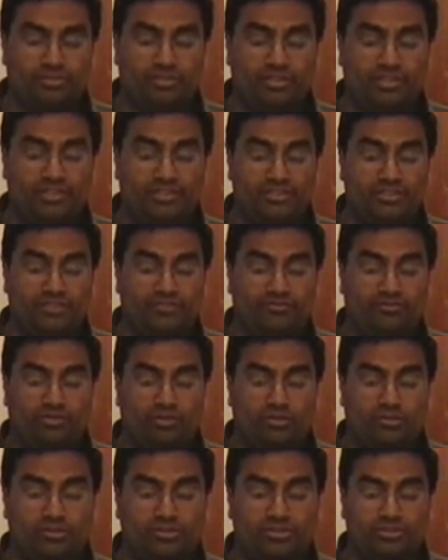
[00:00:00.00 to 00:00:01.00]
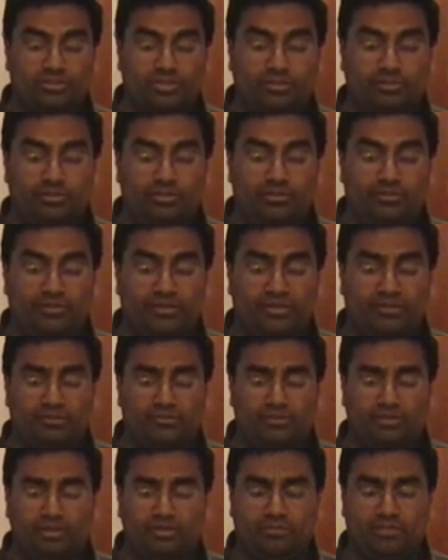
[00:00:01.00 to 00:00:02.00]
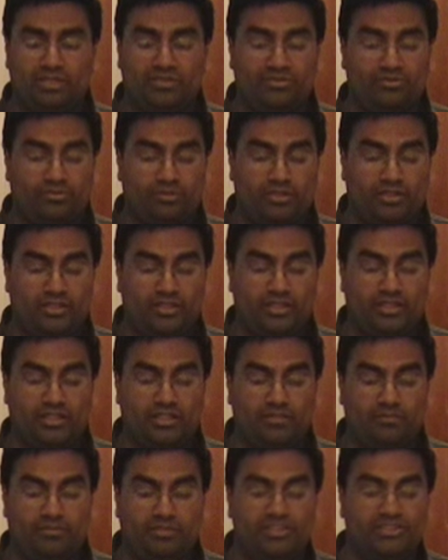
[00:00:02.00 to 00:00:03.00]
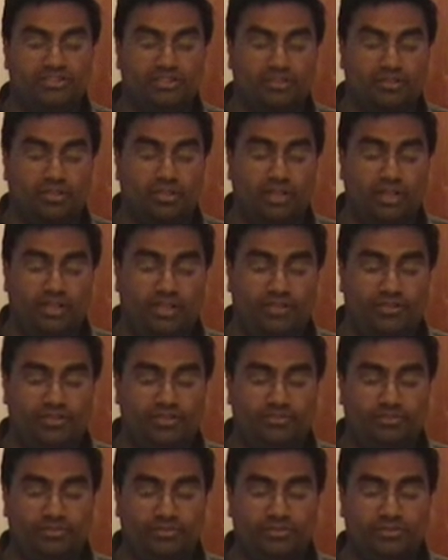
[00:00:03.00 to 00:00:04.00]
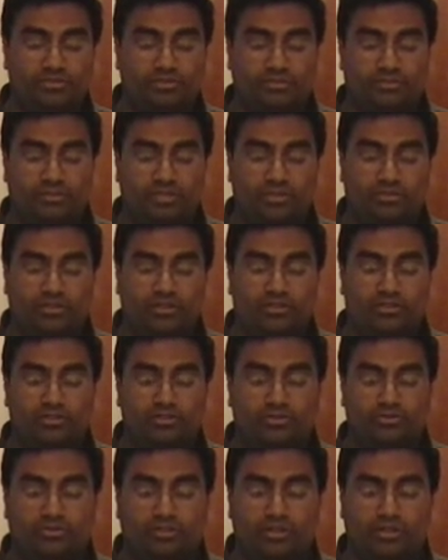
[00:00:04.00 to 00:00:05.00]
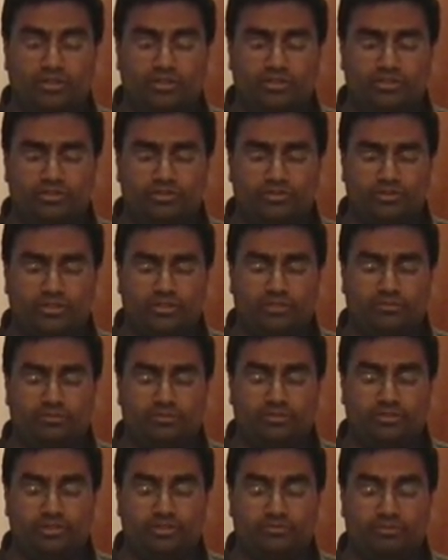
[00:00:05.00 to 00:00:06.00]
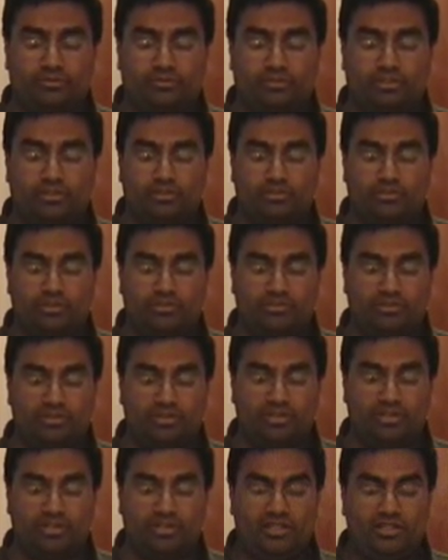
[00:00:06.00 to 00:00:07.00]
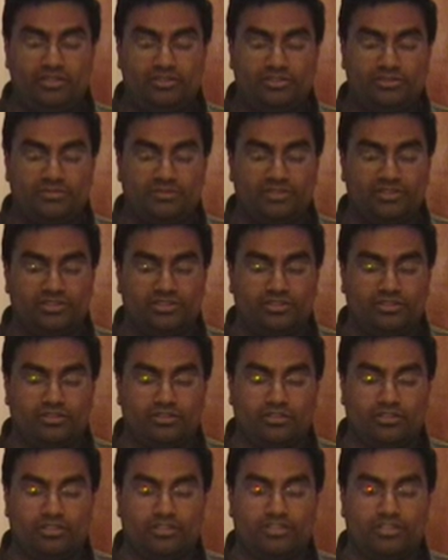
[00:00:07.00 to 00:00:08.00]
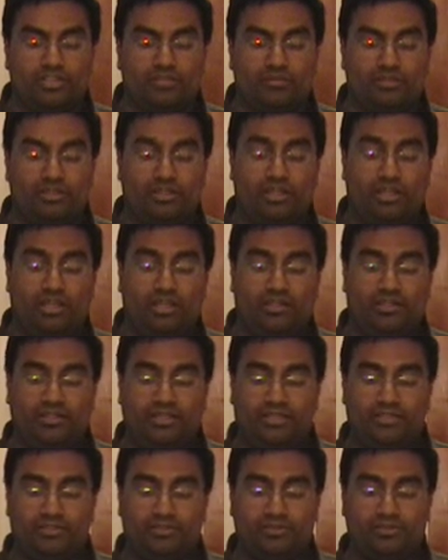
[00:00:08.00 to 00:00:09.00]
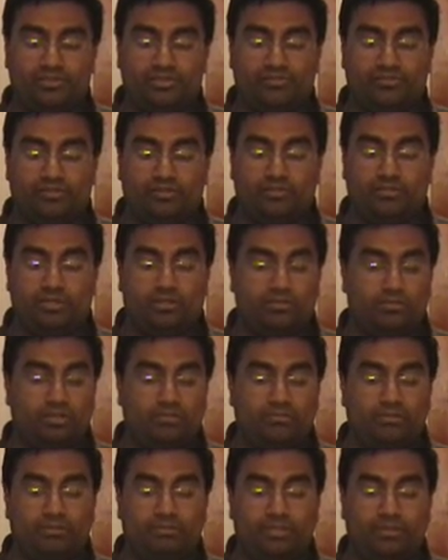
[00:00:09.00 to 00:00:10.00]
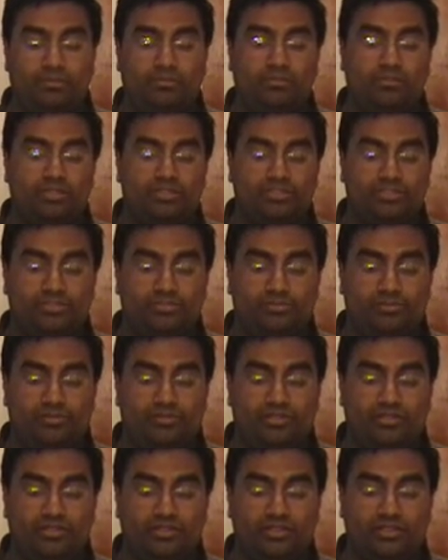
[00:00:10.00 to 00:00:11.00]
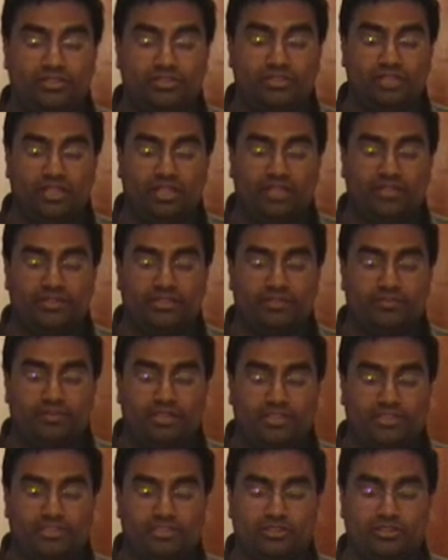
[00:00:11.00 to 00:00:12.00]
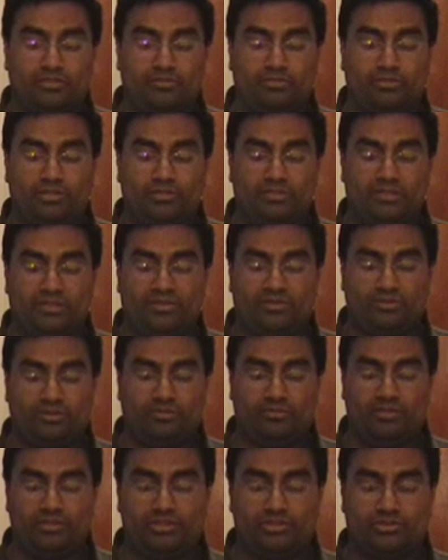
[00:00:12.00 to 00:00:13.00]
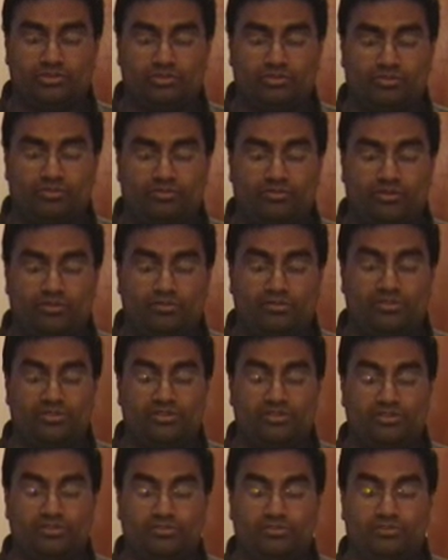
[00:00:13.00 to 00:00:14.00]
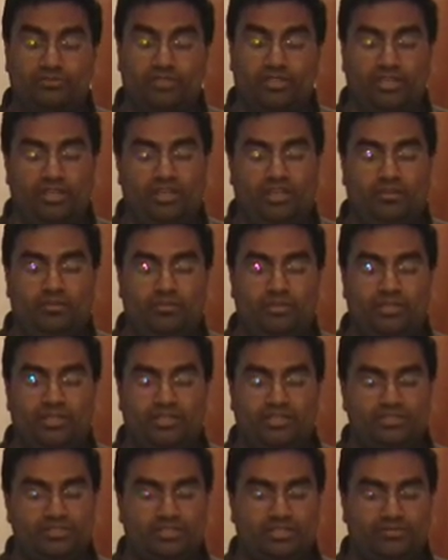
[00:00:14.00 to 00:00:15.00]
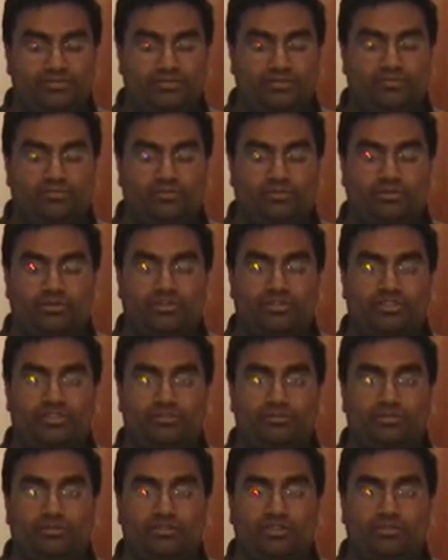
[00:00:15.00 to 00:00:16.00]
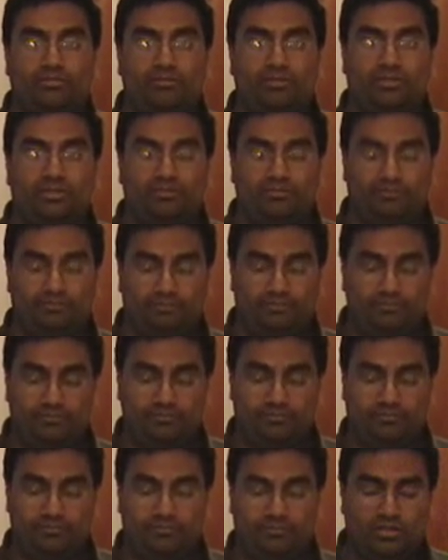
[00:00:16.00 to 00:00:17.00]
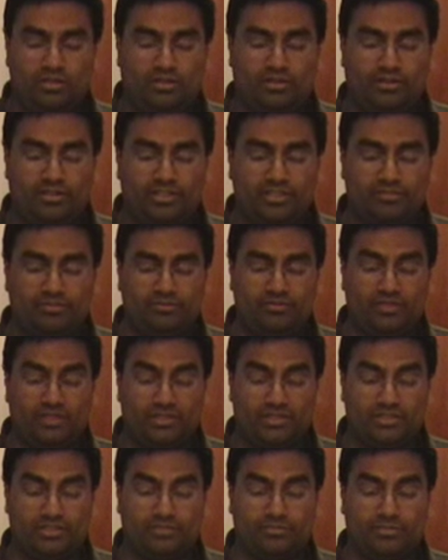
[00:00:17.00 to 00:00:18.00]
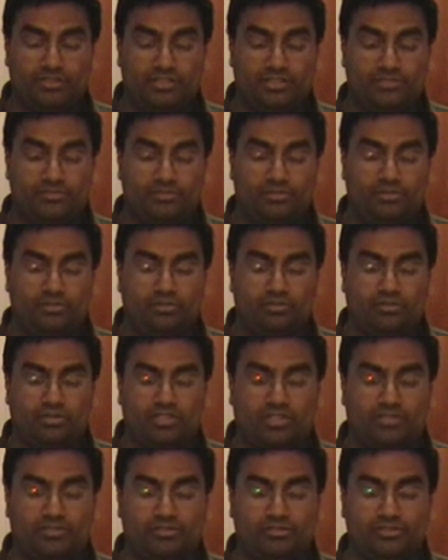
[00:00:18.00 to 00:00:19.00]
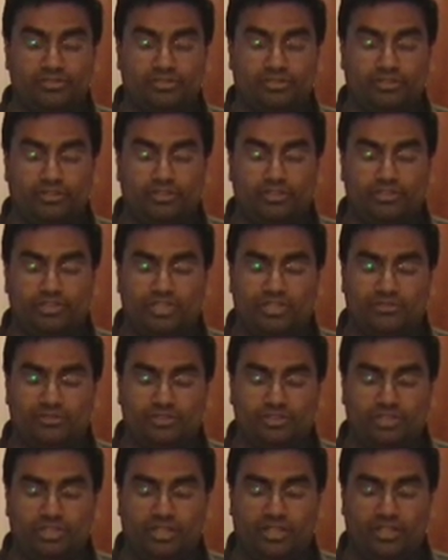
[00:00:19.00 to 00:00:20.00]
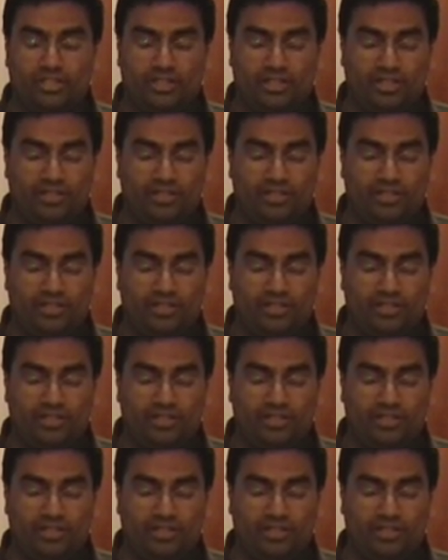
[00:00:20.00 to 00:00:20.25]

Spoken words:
week is The Informer, starring Billy Bob Thornton and Kim Basinger. This movie is directed by Greg R. Jordan, produced by Marco Weber, and it's by Senator Entertainment. I took this film. I recommend people watch this movie on theaters. Kim Basinger and Billy Bob Thornton make a strong performance in this movie. My hat's off to them. Grade this movie a B. The next movie out this week is Mutant Chronicles, starring Thomas Jane.